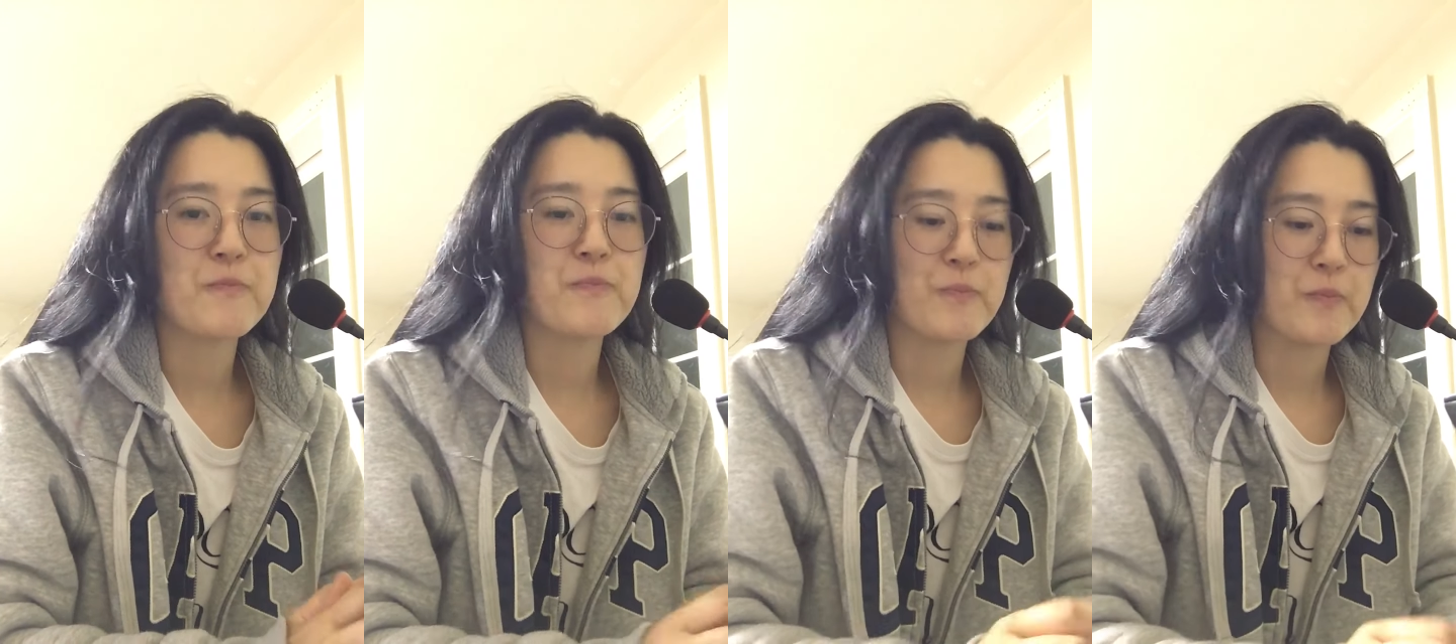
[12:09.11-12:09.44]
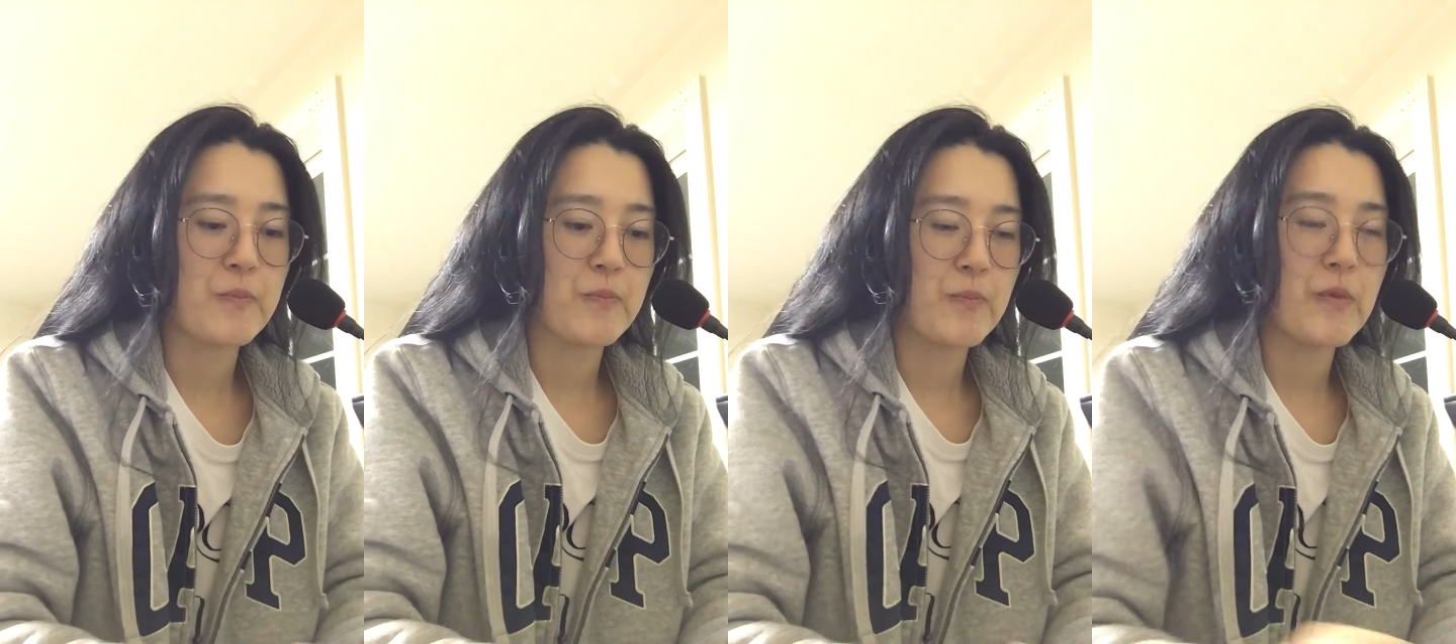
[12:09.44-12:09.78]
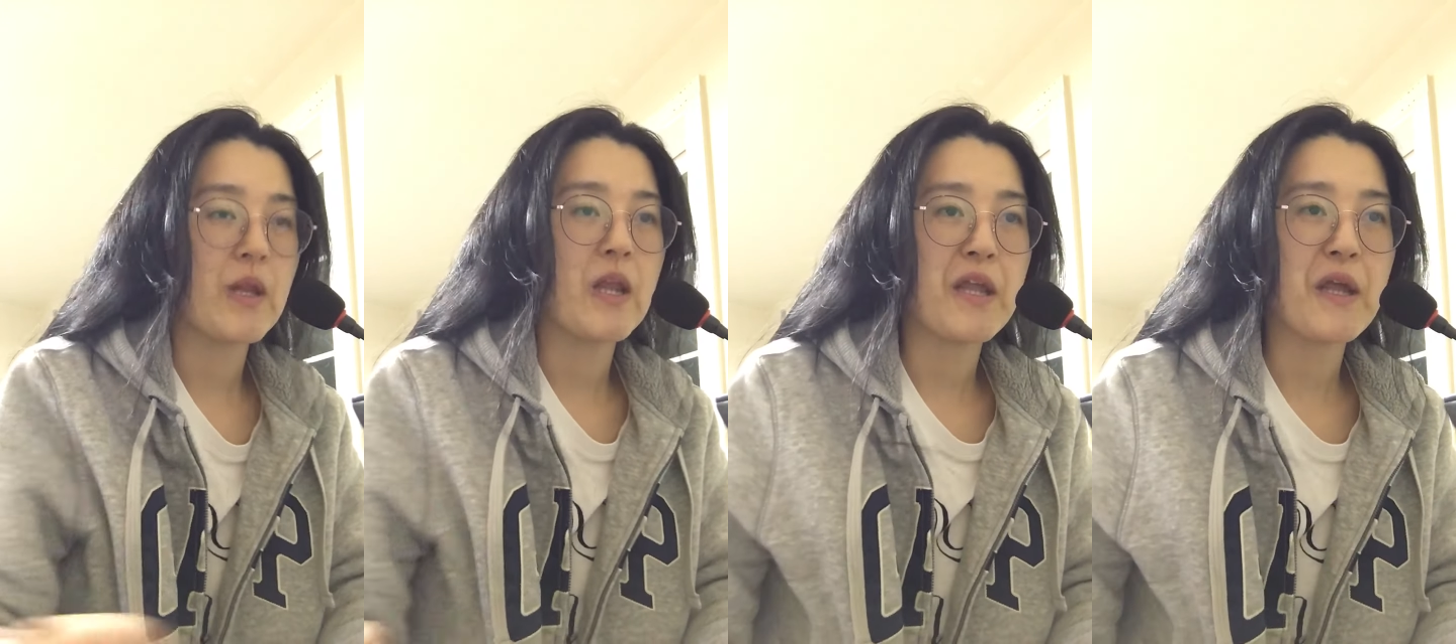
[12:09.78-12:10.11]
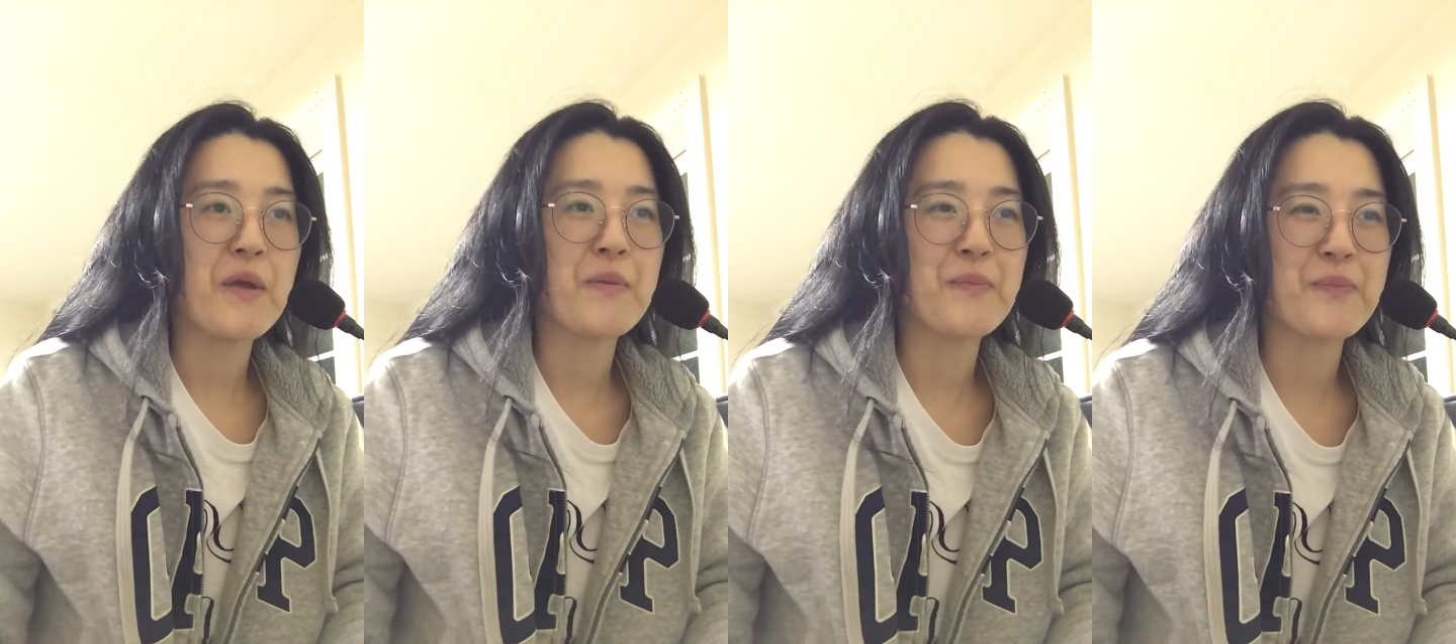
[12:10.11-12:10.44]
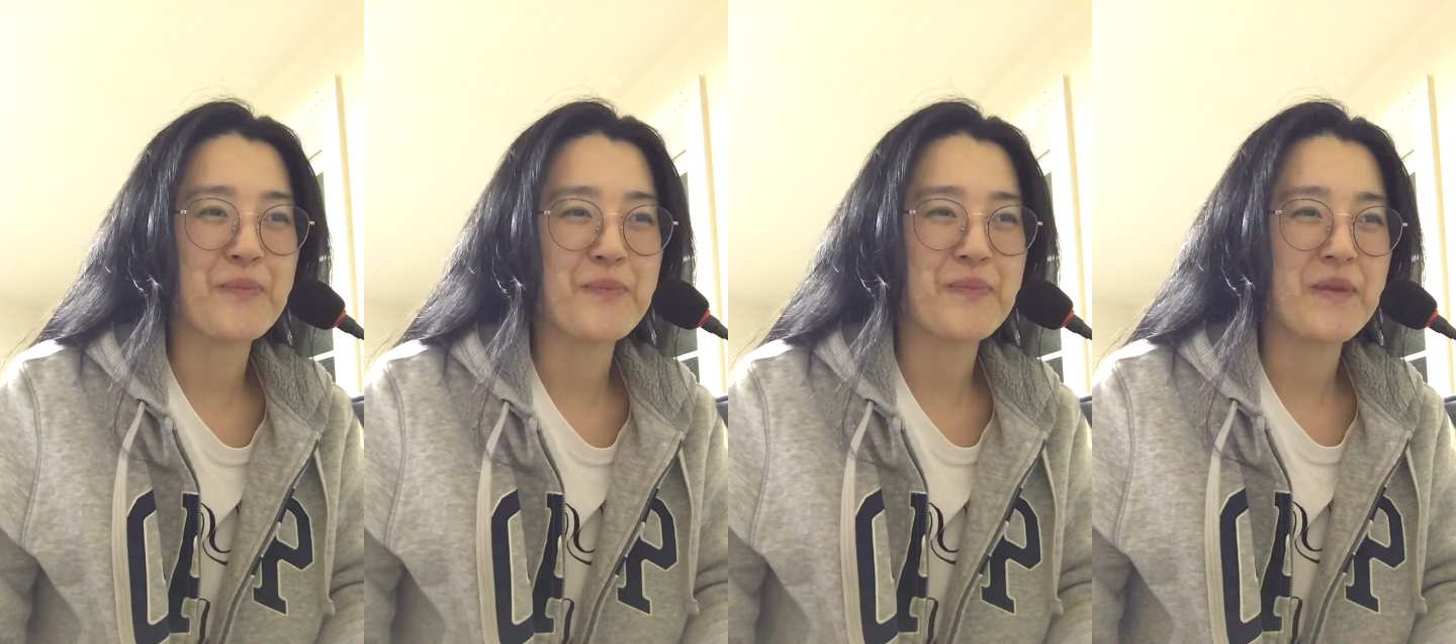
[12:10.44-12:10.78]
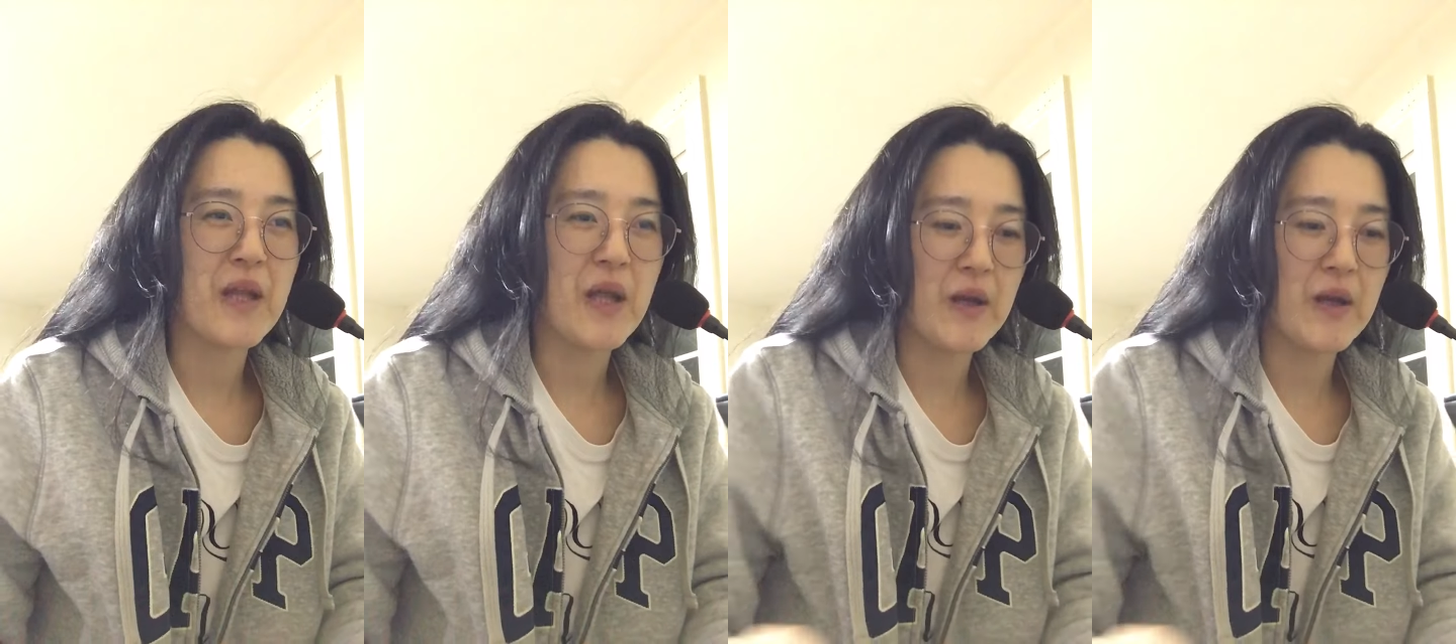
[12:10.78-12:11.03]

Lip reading: access to technology.